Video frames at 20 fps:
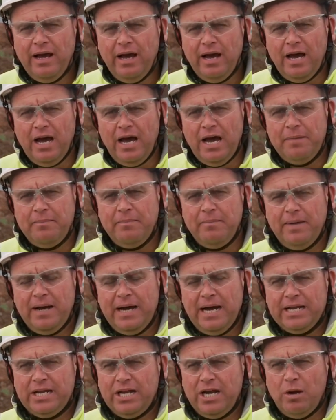
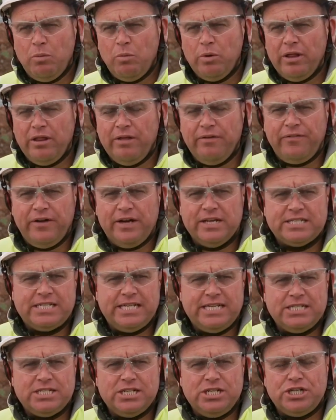You know, one of the first
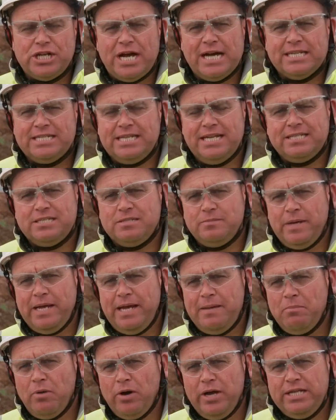things that Jack said to me
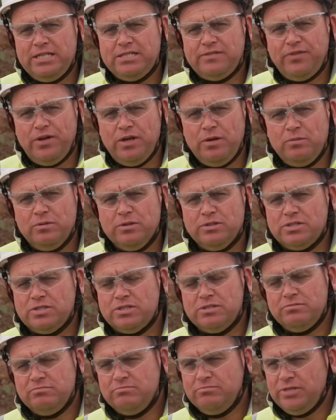in my interview was,